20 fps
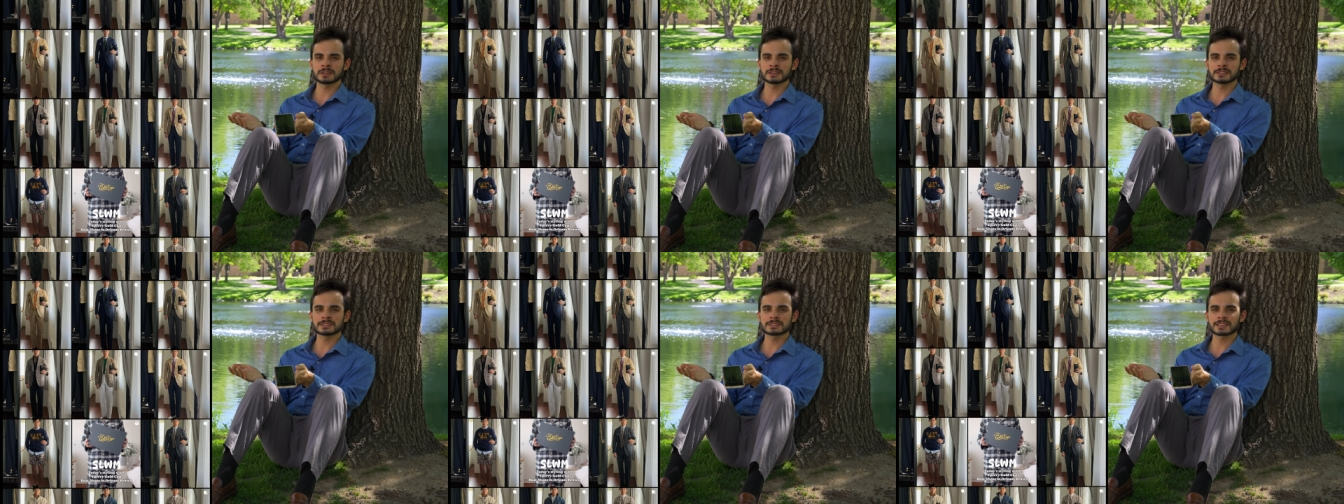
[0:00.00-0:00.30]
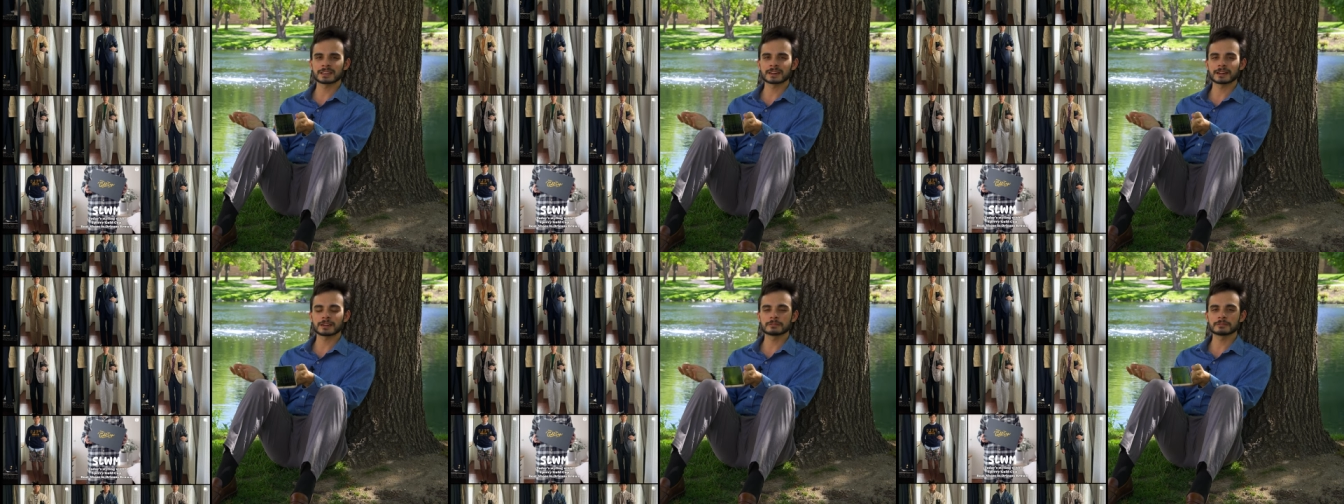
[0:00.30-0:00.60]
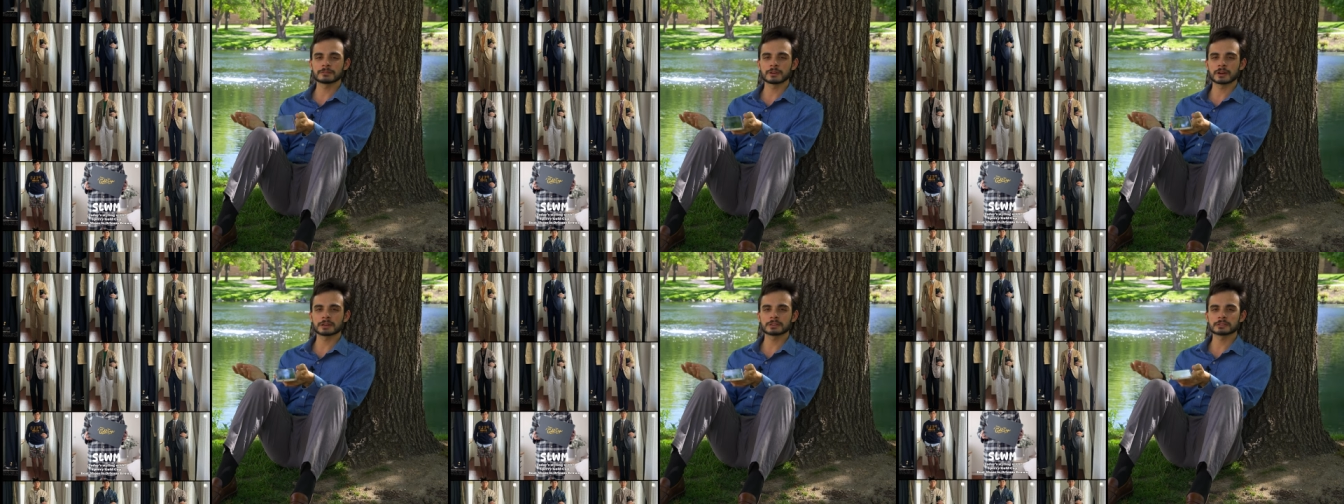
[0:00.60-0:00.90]
is that I
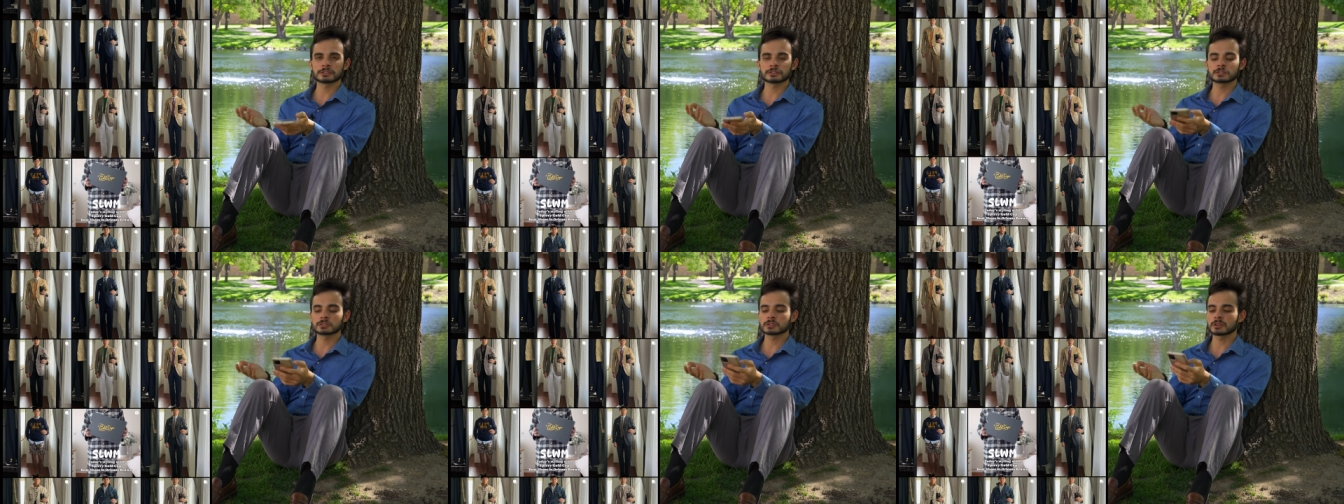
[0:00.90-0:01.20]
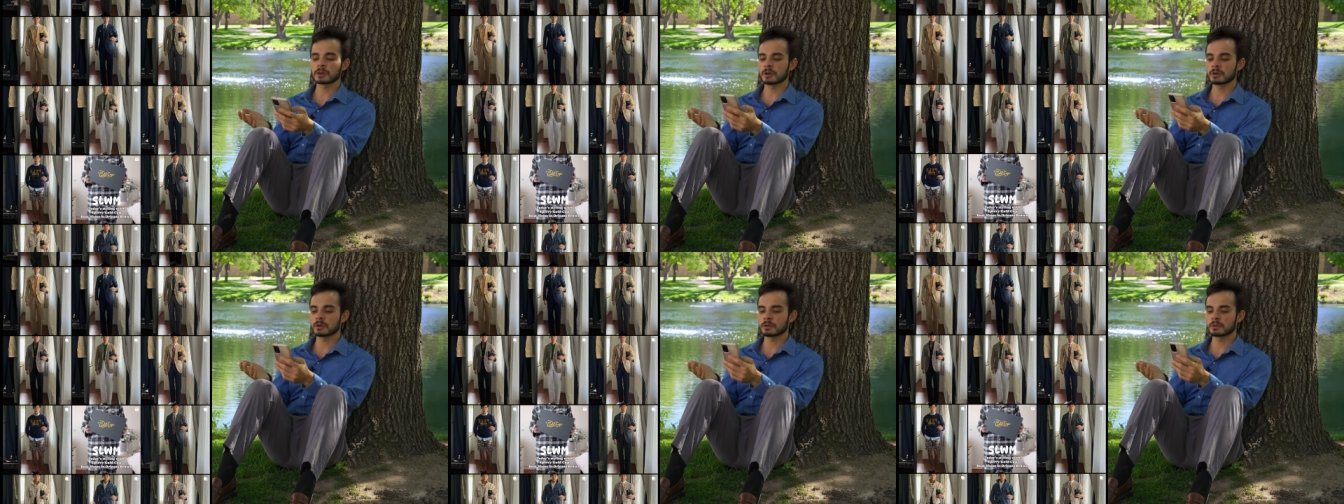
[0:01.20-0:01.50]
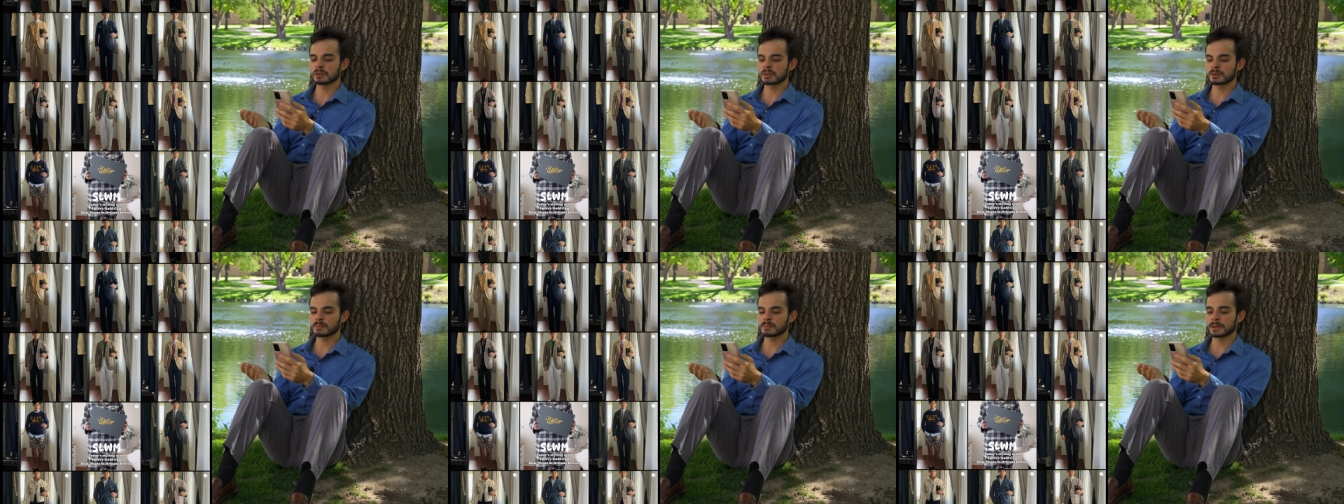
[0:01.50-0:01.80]
find
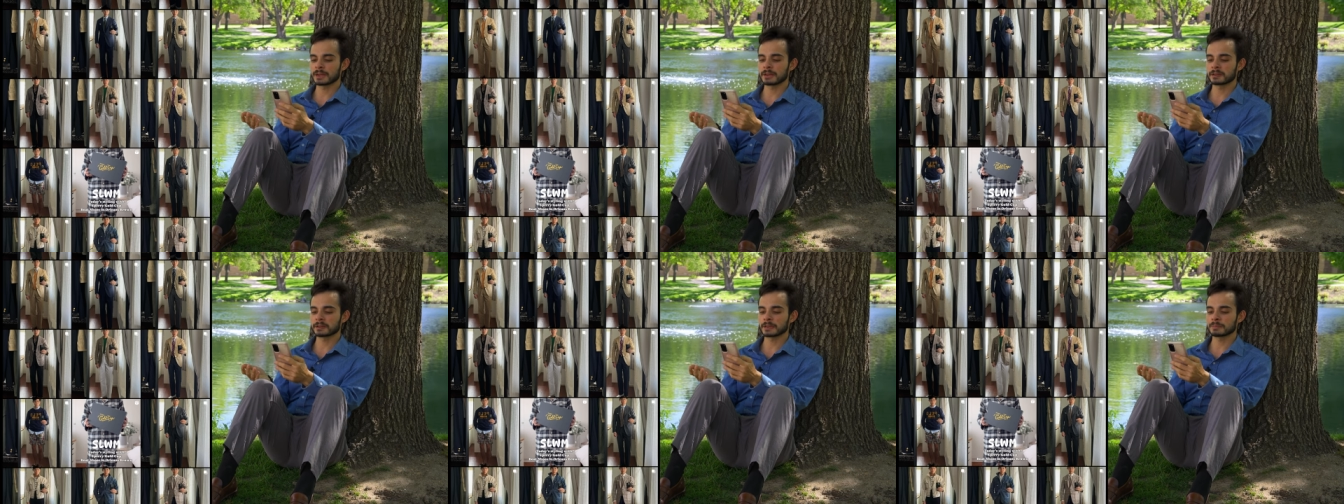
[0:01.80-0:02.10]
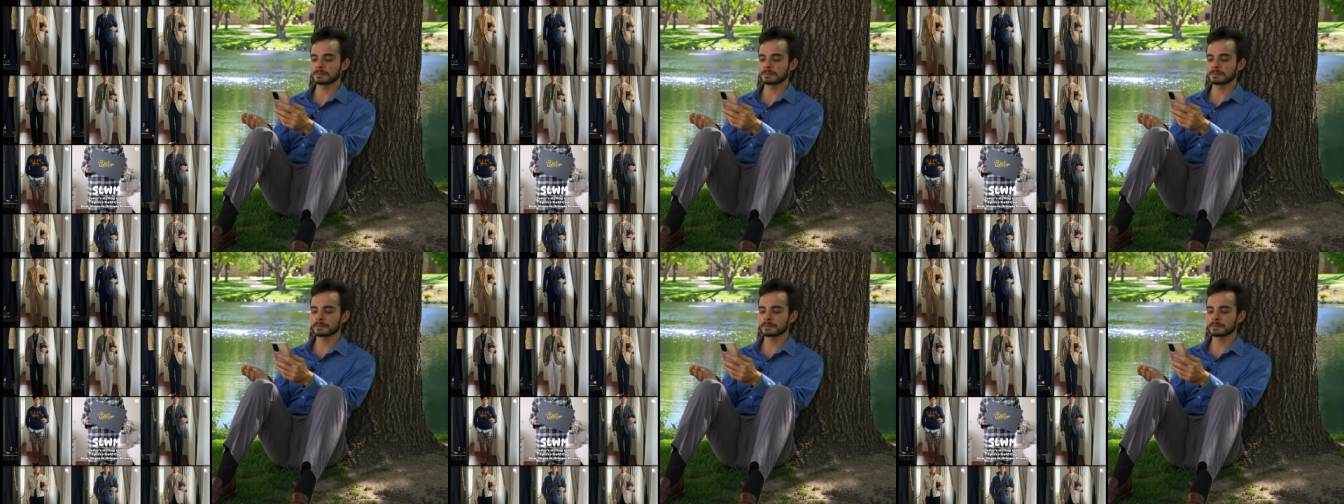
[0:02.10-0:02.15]
so compelling.